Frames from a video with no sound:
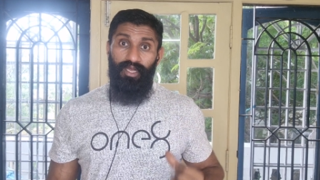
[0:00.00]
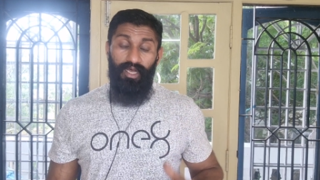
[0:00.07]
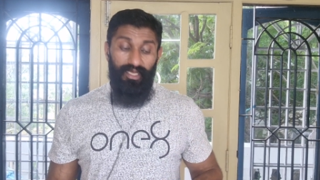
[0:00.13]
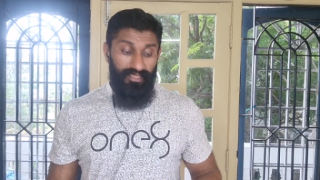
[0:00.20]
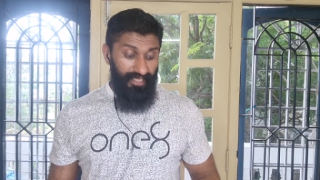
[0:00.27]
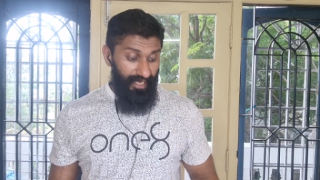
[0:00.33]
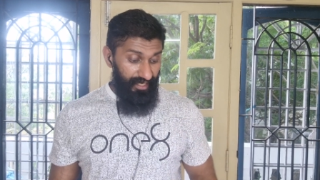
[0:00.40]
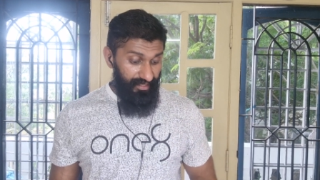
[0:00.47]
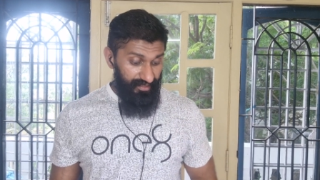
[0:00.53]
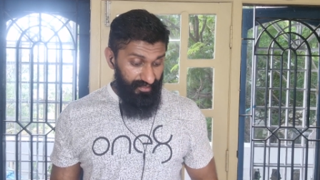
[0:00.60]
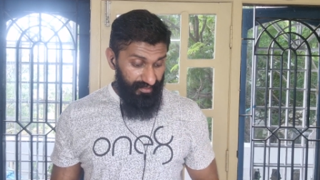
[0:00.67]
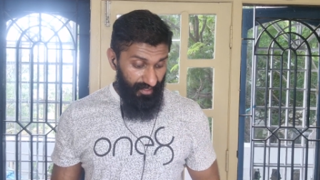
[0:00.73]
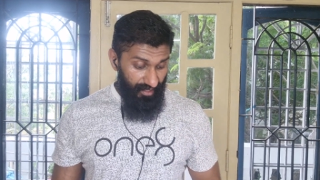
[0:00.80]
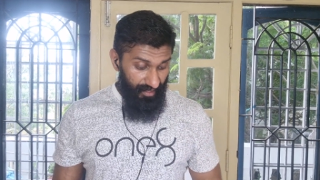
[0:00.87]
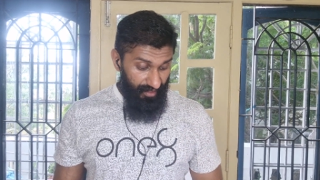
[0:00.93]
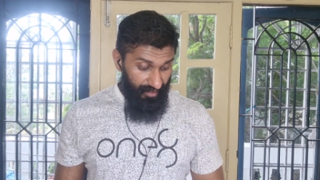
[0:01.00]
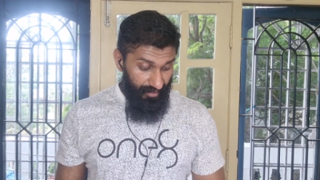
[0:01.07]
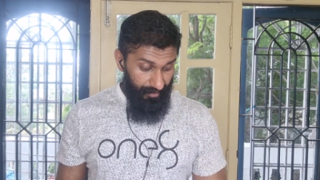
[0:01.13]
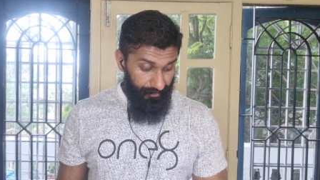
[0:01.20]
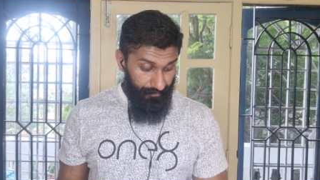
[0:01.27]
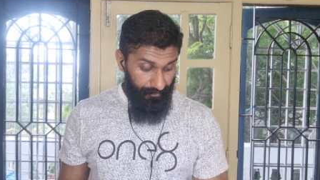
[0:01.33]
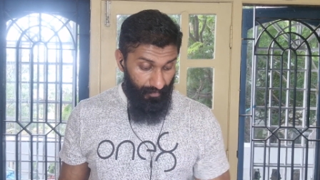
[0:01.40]
There is
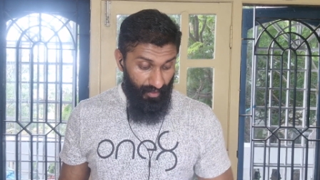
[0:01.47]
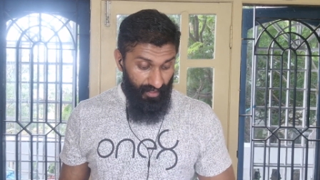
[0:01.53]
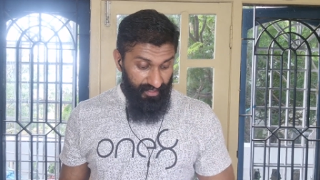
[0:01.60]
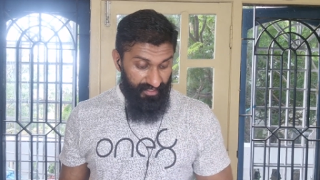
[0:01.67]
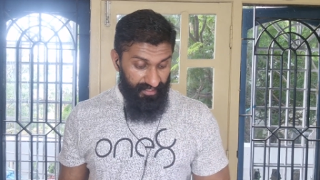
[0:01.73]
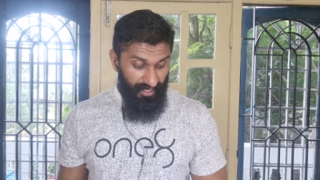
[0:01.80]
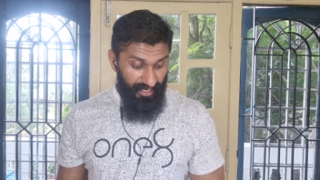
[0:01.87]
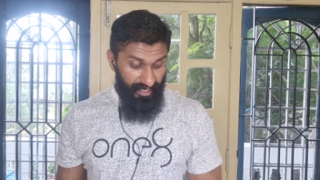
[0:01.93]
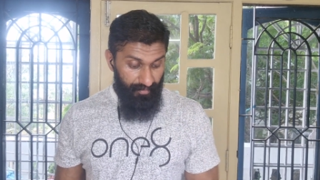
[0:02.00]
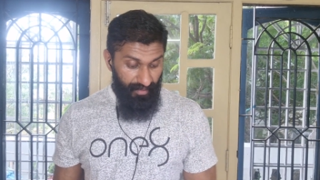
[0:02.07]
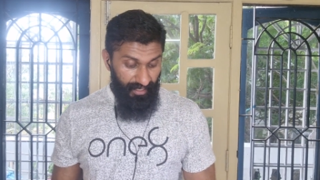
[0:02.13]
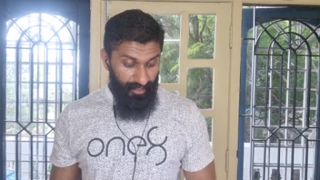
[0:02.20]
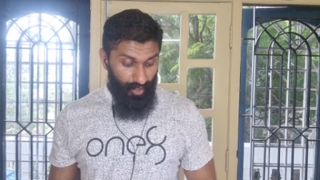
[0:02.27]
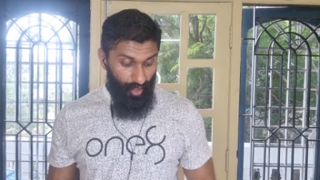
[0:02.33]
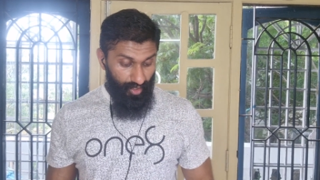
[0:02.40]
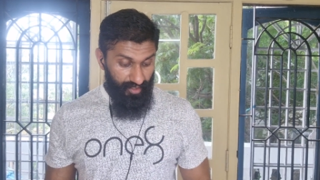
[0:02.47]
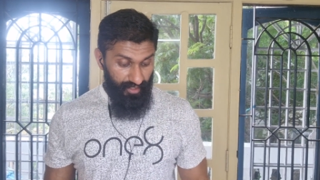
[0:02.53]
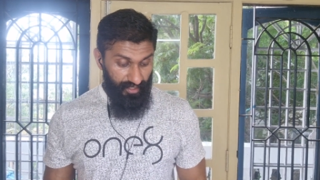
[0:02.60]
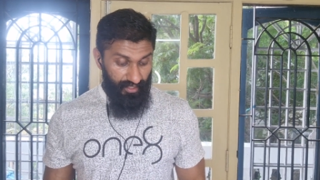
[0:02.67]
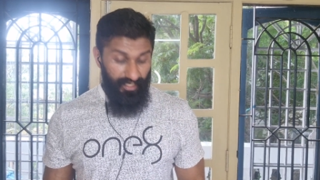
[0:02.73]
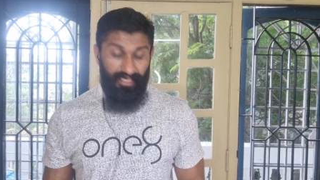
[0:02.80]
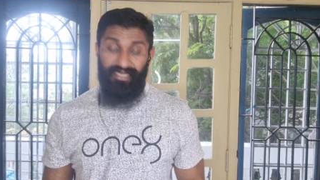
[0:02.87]
a study by Dr.